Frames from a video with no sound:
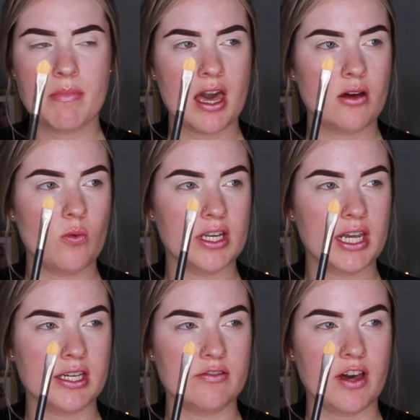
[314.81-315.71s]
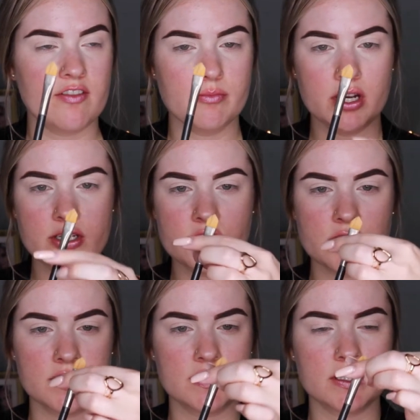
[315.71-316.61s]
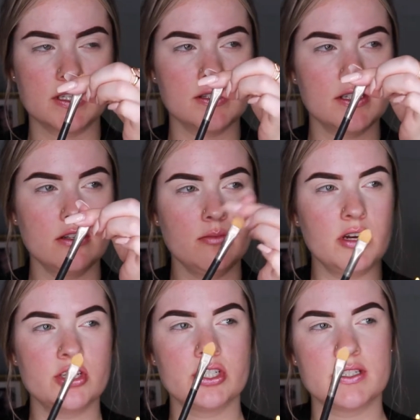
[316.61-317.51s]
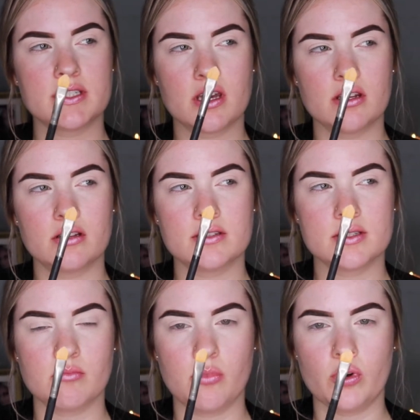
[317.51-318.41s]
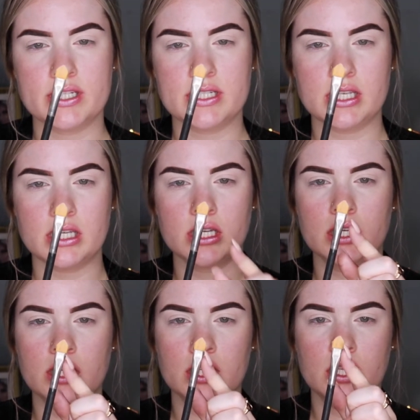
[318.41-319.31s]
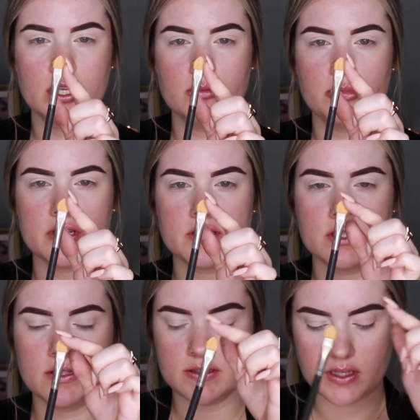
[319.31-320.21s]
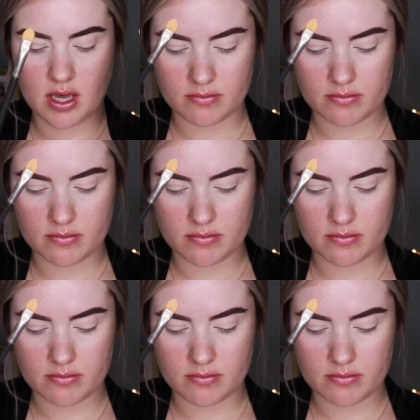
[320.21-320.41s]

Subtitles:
MAC 195 brush. This is a concealer brush and it's got some pointy bristles.